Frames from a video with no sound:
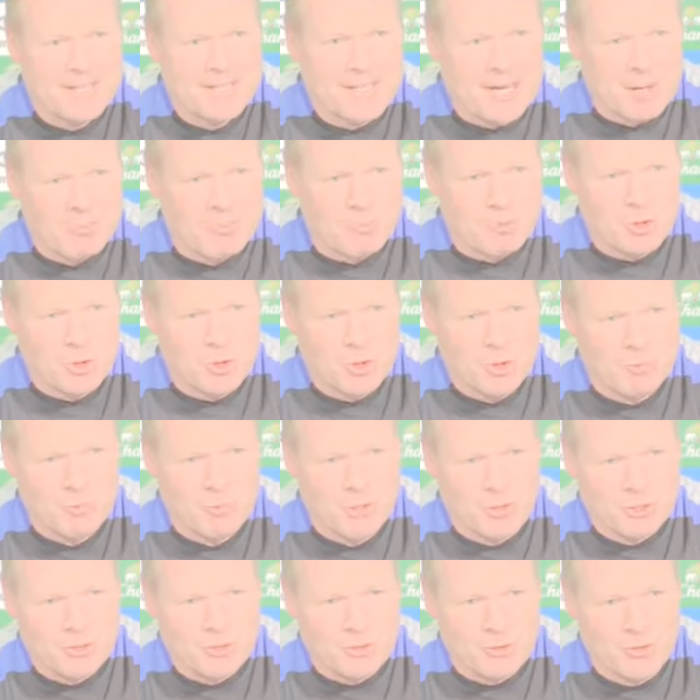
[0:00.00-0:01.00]
up to the
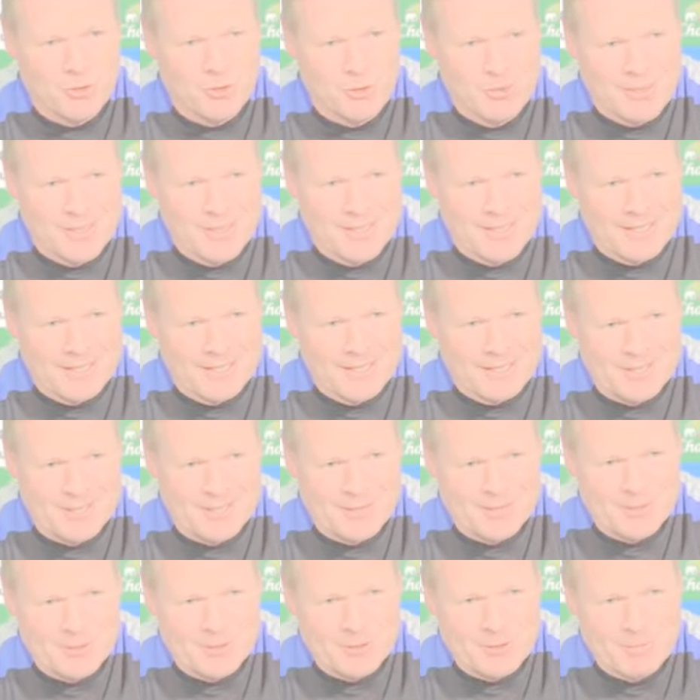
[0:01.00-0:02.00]
board to
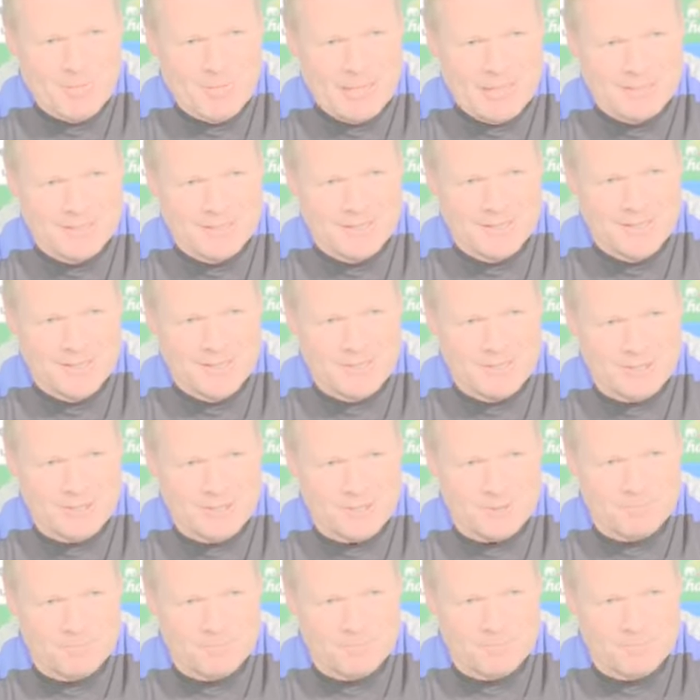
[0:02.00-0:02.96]
make the deals.